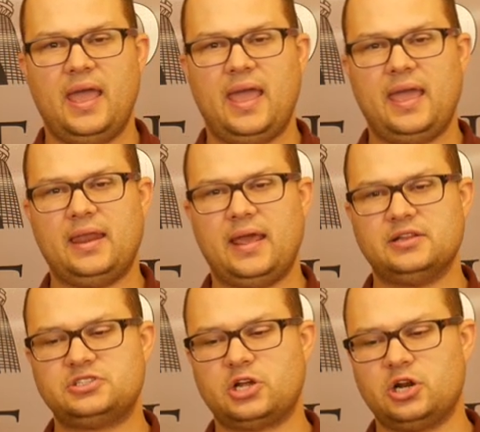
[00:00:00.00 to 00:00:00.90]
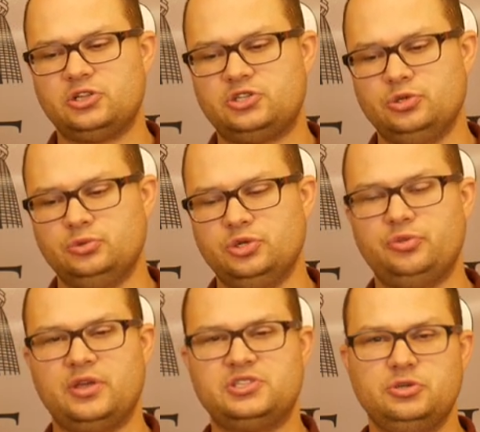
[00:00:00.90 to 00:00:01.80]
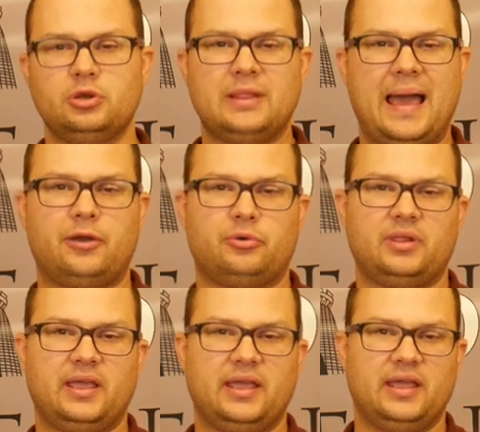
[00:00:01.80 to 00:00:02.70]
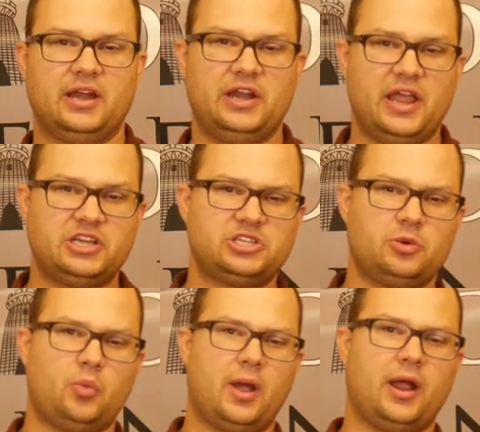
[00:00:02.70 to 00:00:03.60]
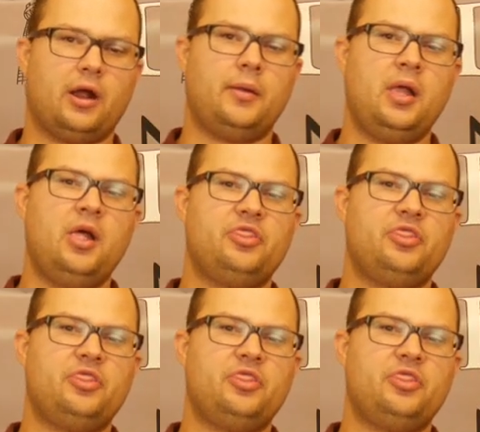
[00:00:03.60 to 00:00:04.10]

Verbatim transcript: and, and started to do things unilaterally in a nation where